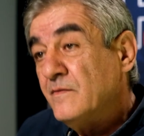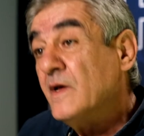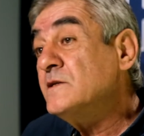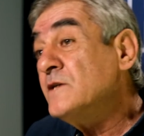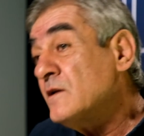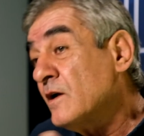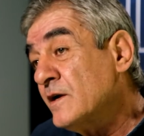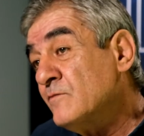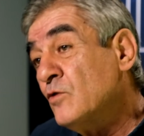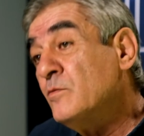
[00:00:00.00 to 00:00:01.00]
we work
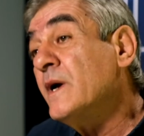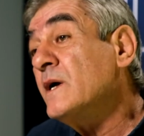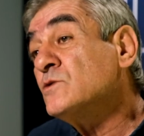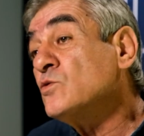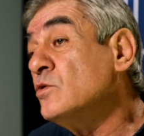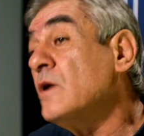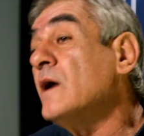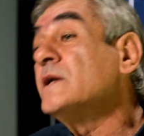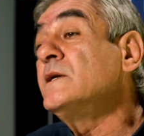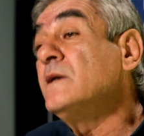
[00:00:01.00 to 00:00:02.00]
with the Sultan,
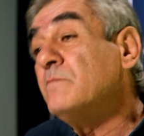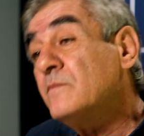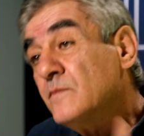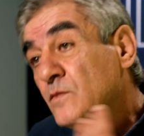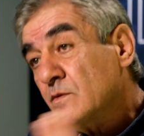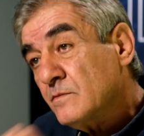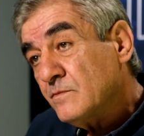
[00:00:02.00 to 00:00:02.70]
and he does this.